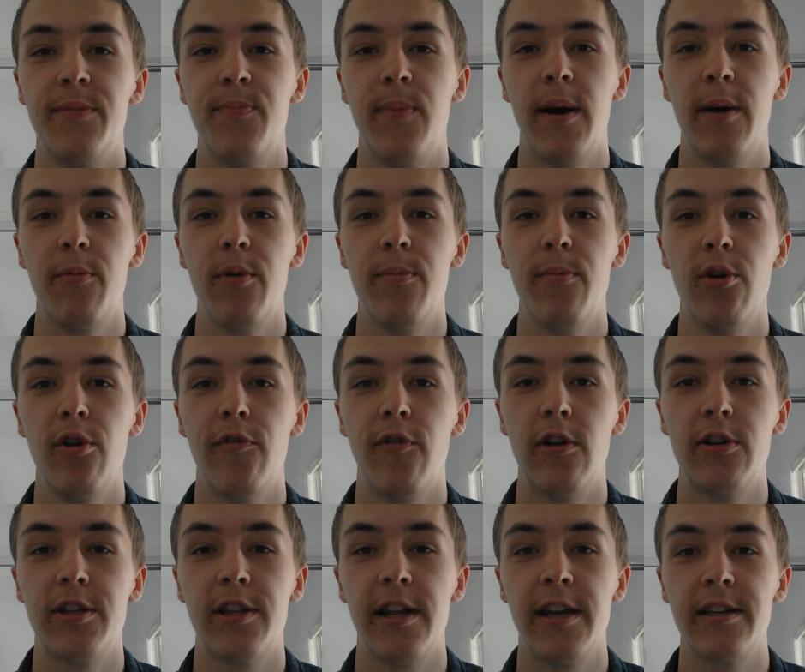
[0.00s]
But we move
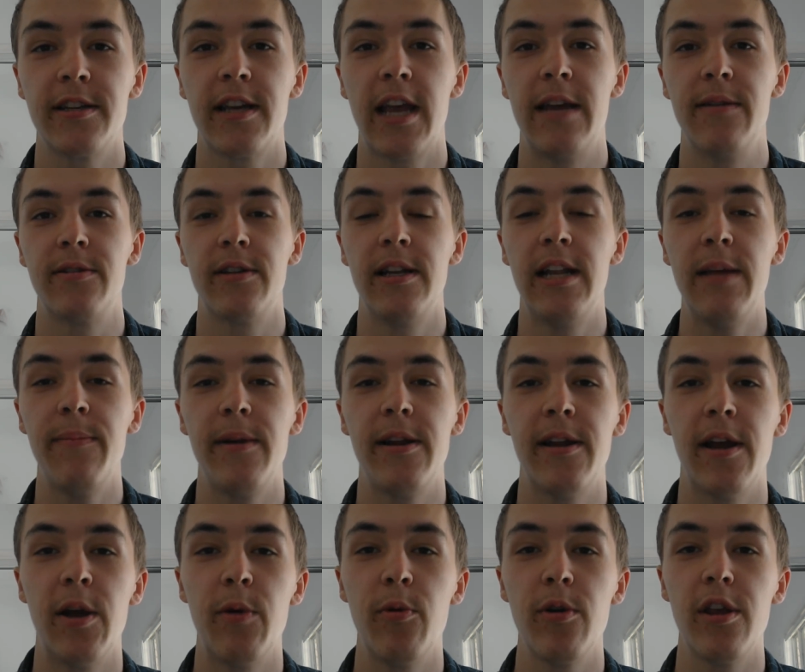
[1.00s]
on to the next game. So let me
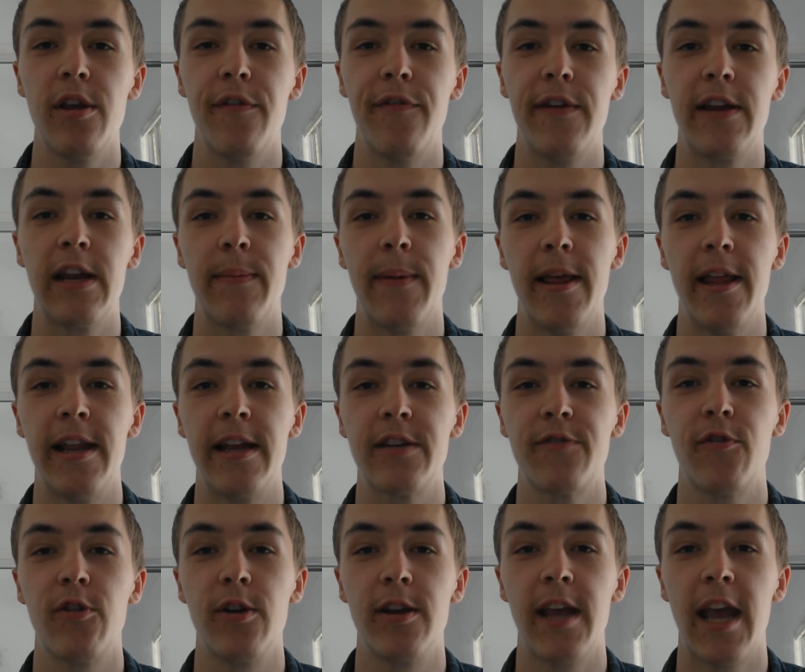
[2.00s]
know what you think about the next
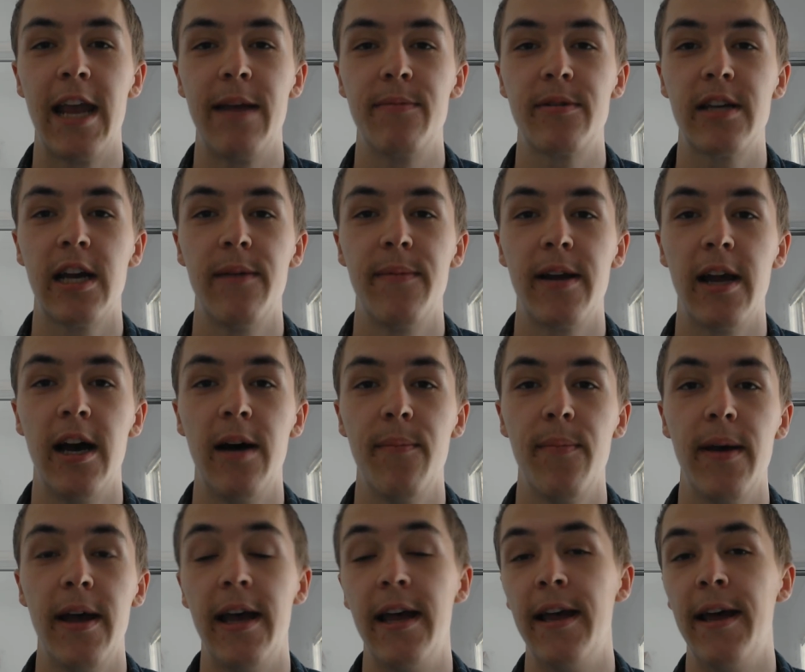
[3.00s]
few games coming
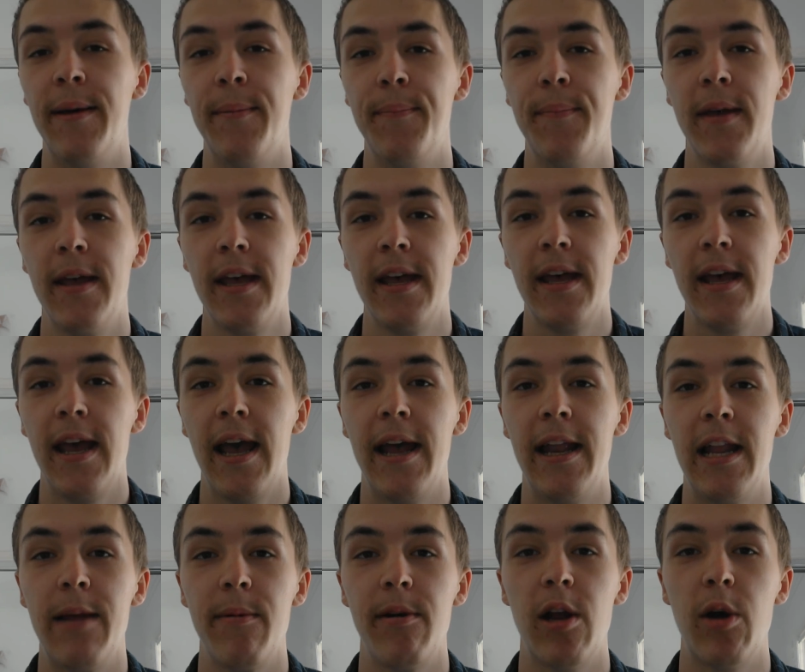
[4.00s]
up, and
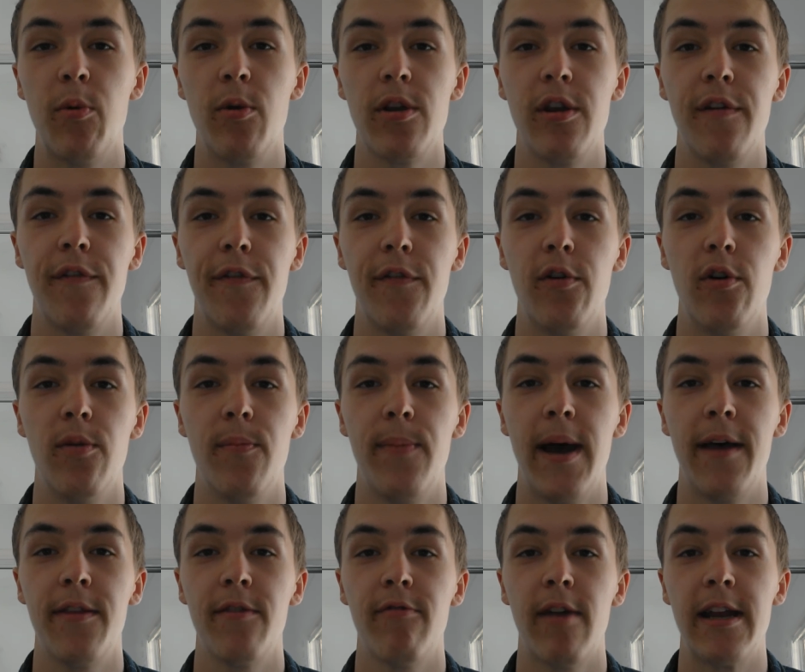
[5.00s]
let me know what you thought
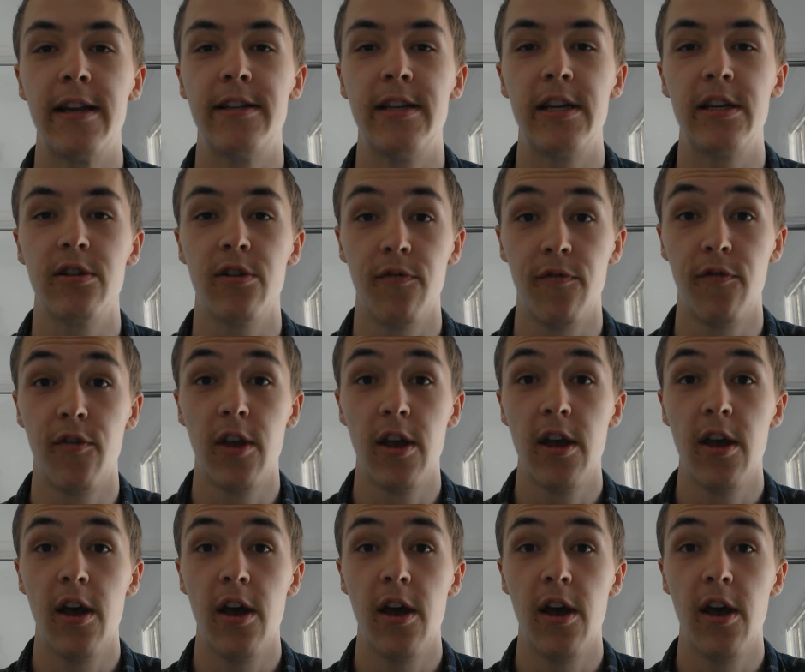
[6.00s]
about the ratings of